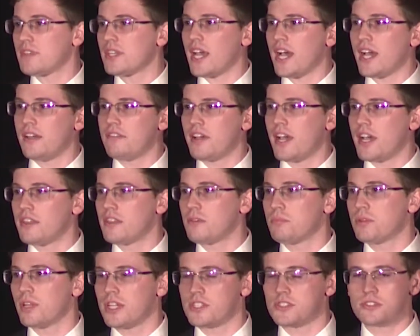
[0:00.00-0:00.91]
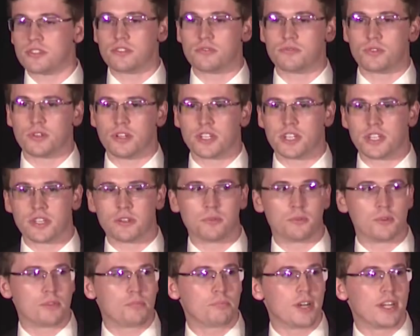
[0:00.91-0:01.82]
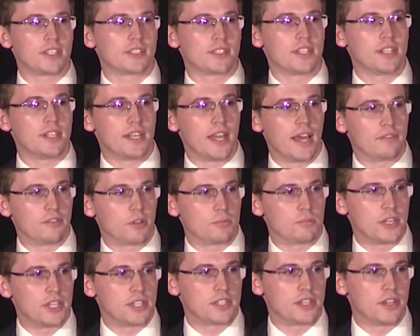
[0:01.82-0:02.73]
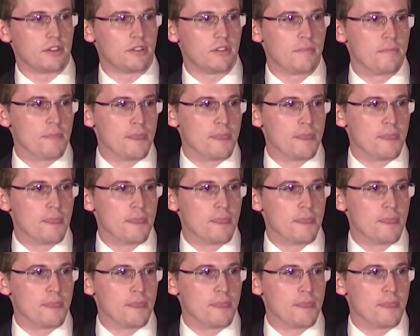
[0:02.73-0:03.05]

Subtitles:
I have had the pleasure of working with President Neville Pinto.